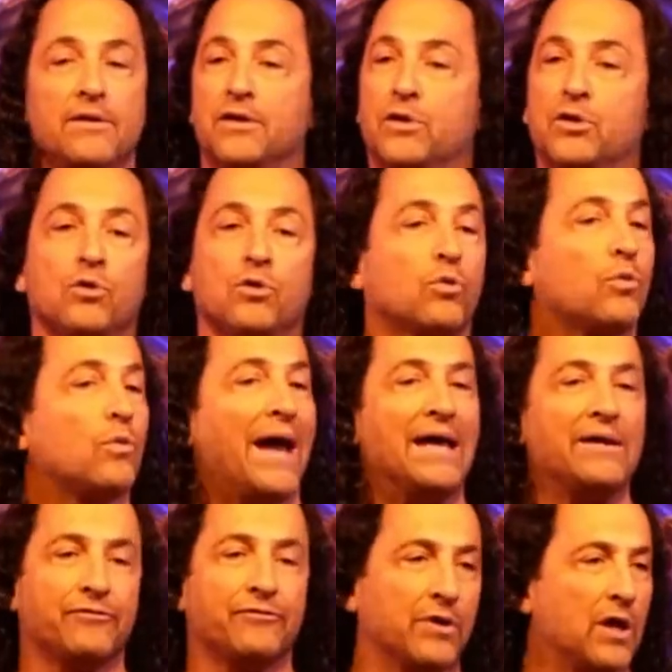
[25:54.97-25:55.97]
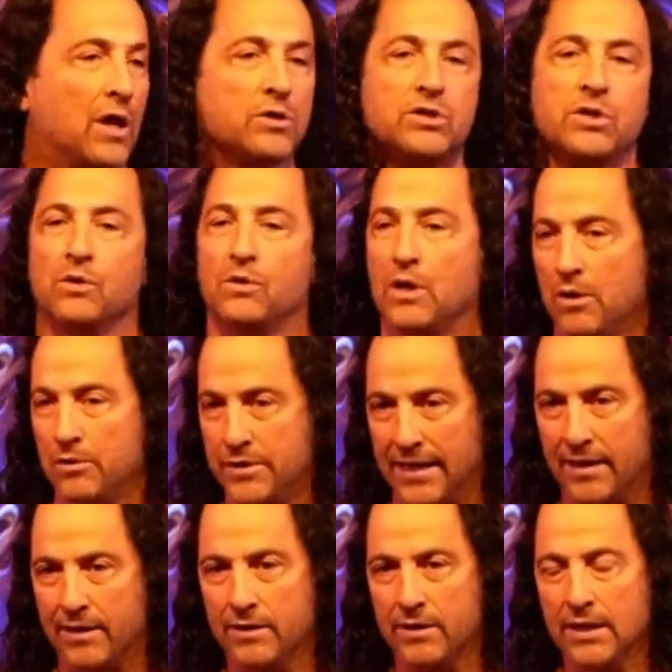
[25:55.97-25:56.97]
Great for those who go
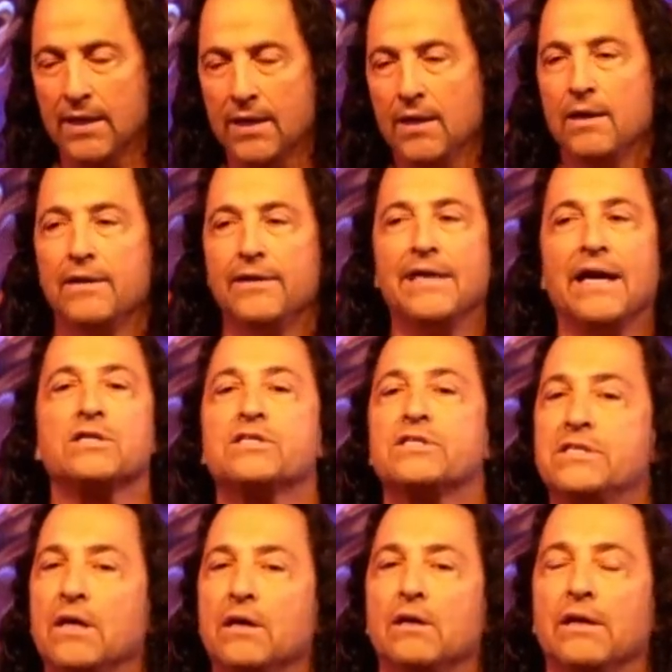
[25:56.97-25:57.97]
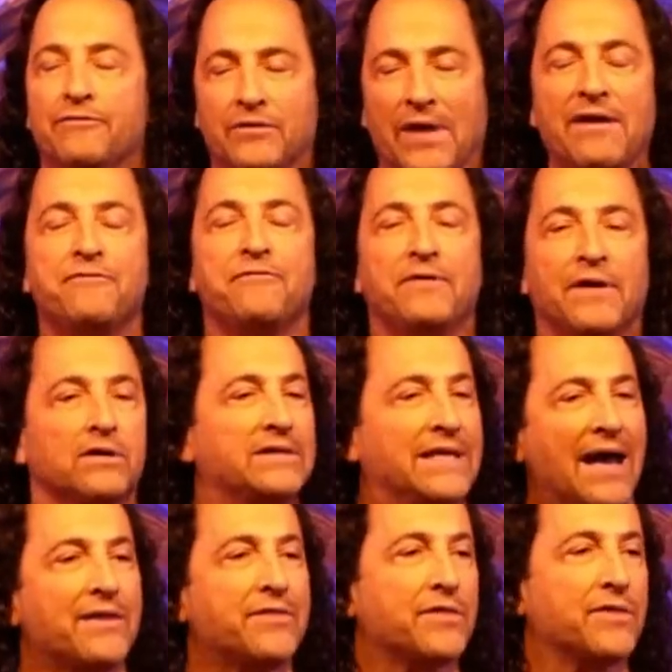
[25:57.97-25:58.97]
there. They're still, if they fear
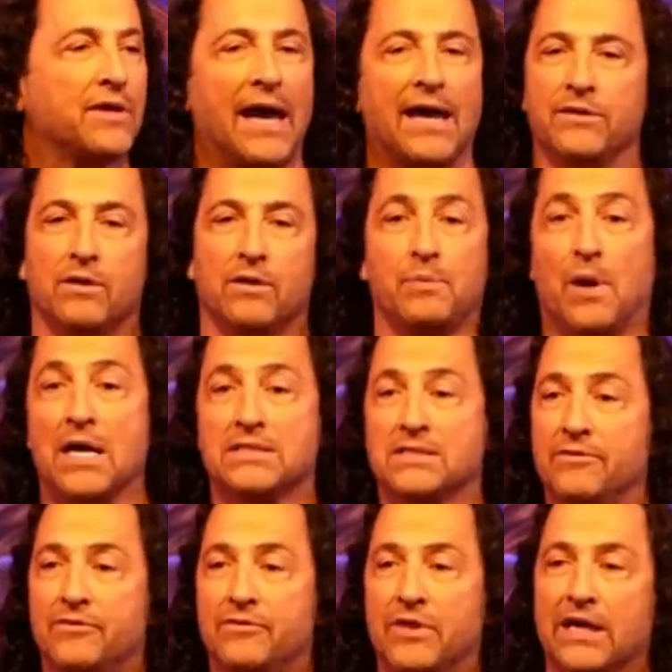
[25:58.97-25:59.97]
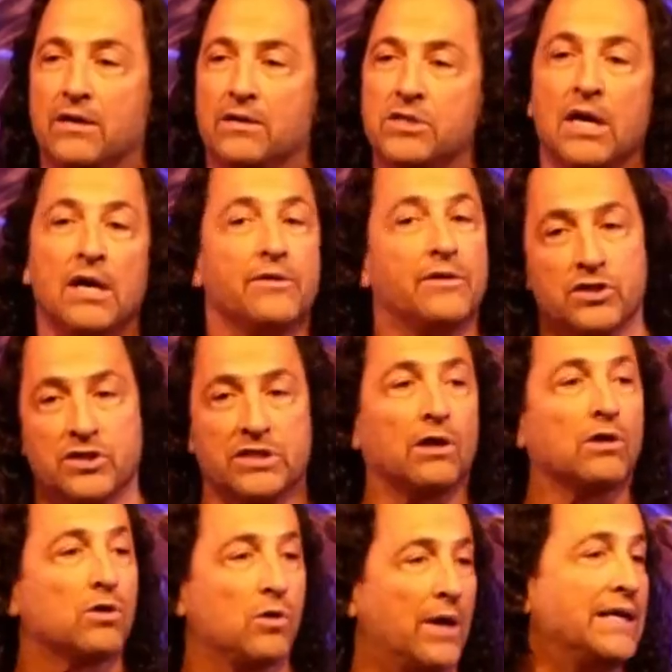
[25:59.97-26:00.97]
death and they're positive thinkers, they're
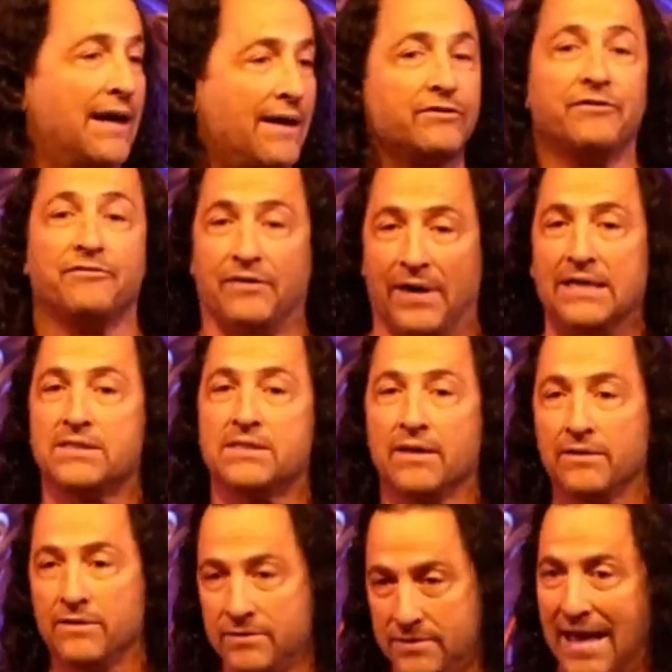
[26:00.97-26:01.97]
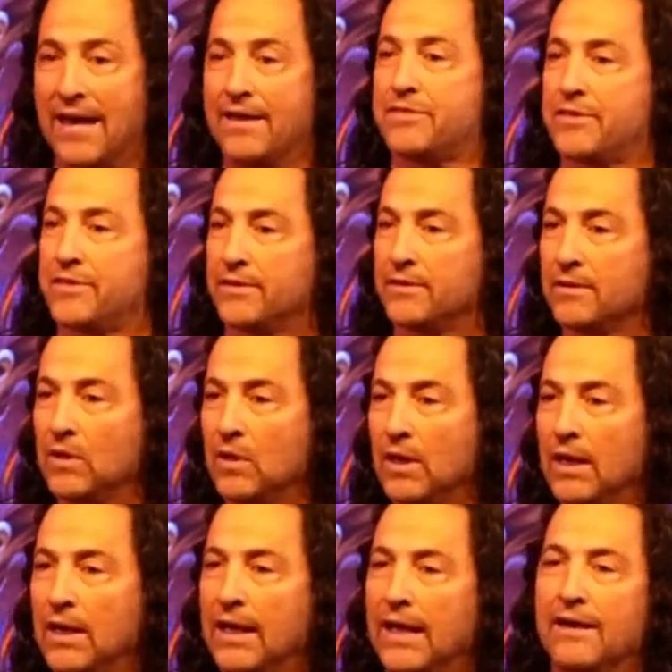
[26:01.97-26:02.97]
still going to have to face death.
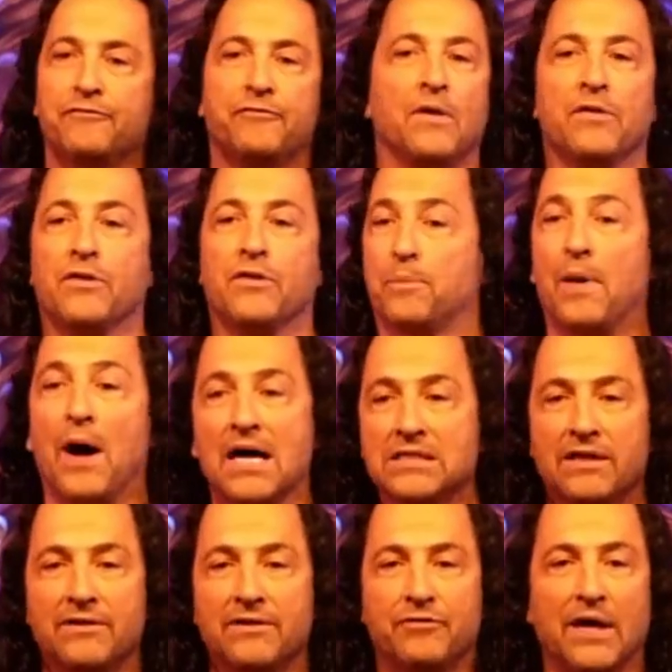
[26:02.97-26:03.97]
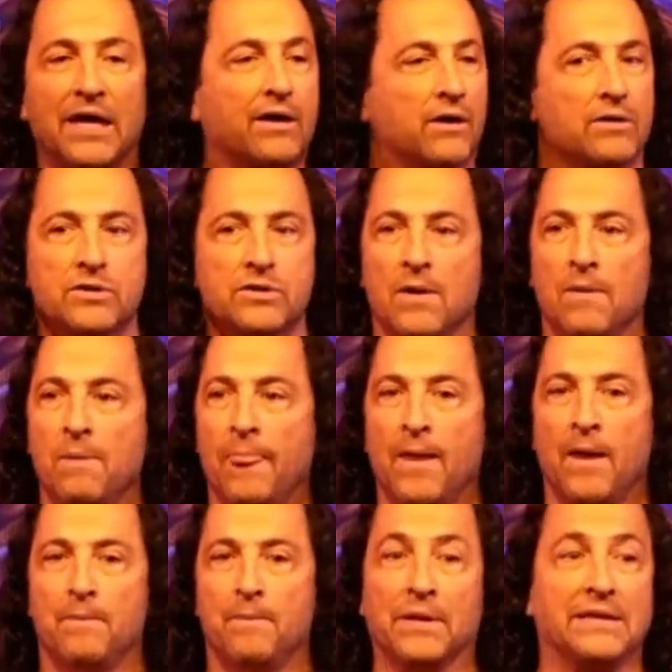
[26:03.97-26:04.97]
If they're positive thinkers,
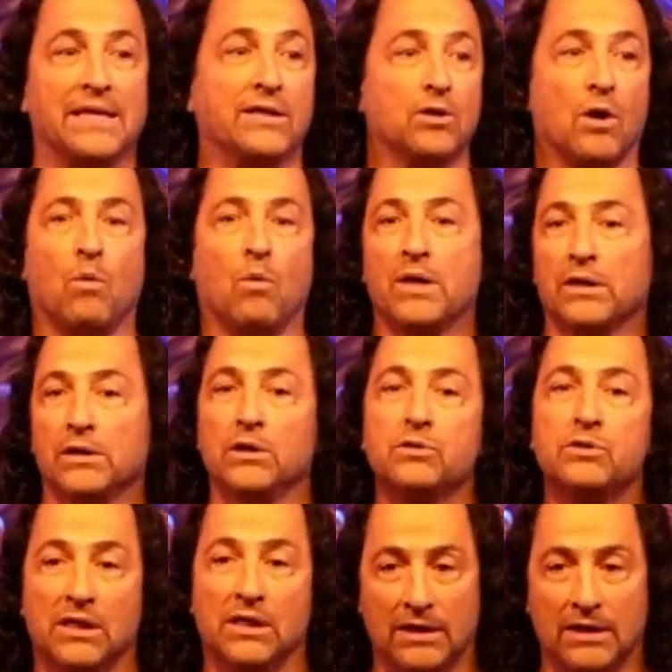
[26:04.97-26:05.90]
but they don't want to lose a